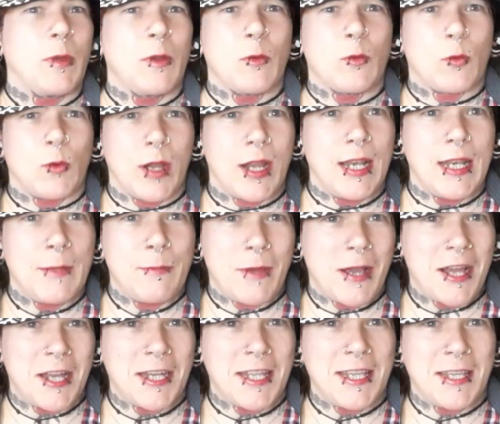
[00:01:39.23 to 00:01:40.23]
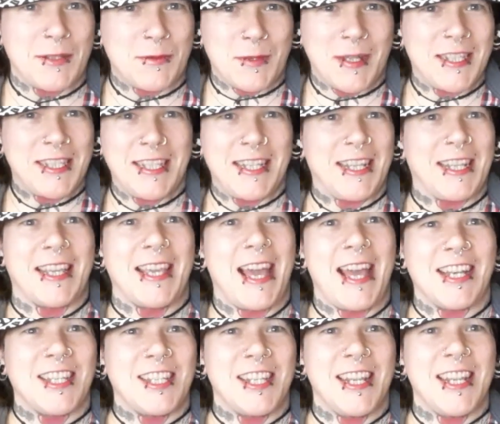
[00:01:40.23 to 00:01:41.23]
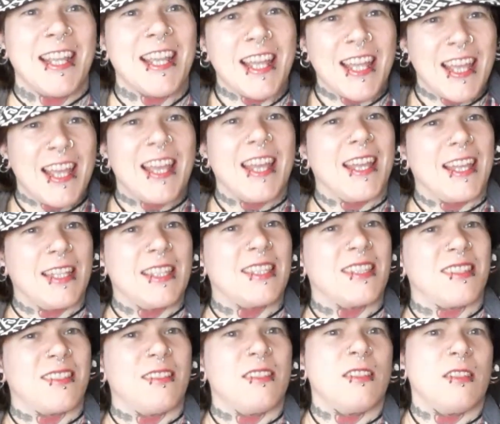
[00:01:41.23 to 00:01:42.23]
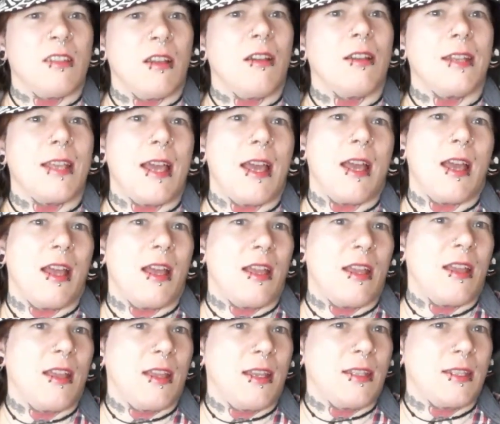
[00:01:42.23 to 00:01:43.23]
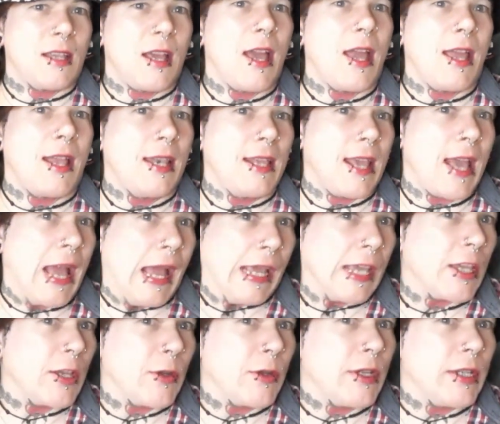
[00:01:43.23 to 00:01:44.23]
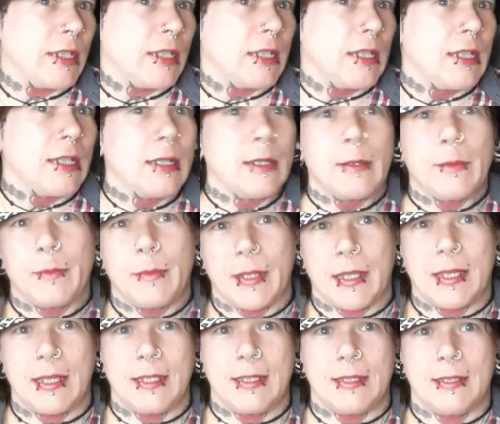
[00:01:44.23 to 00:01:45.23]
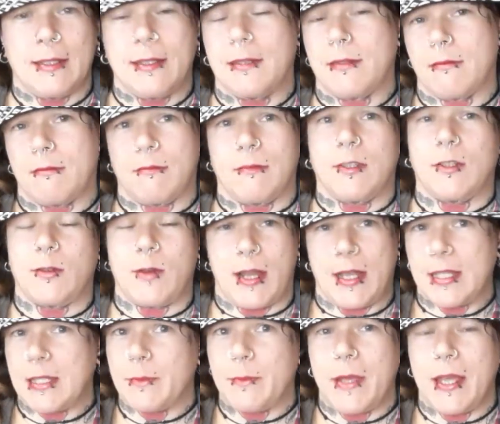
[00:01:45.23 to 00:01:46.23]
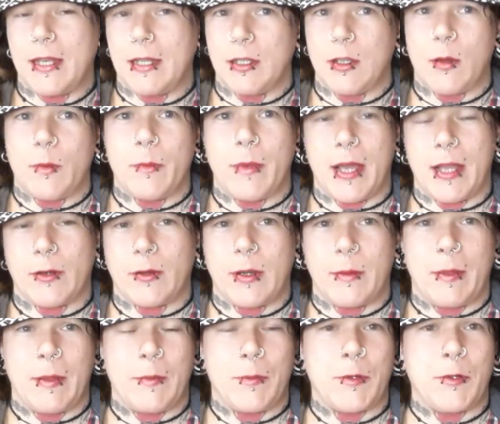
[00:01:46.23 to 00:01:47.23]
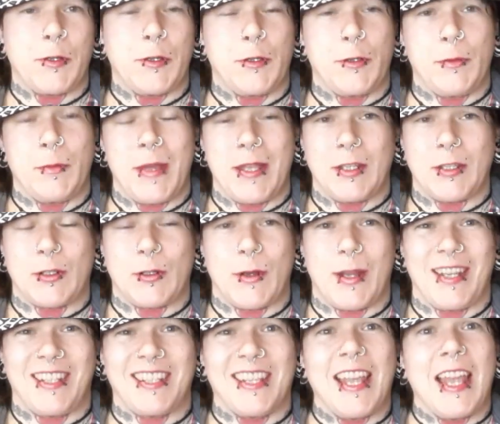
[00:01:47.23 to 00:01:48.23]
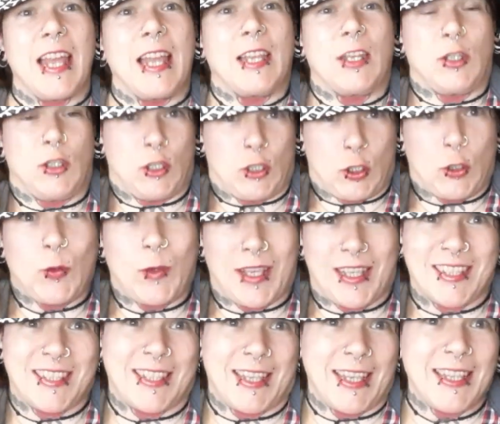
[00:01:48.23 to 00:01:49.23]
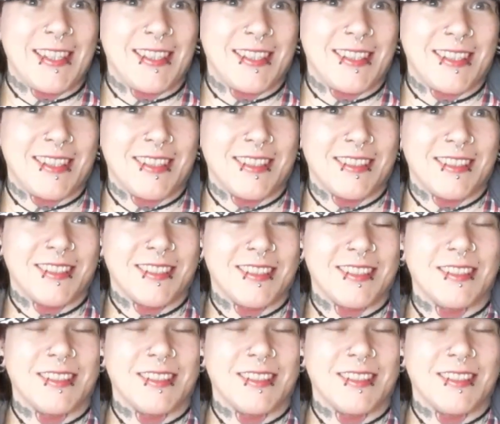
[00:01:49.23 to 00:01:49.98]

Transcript: would be really punny and witty and catchy. It's not entirely accurate because trans men and non-binary people who menstruate do exist.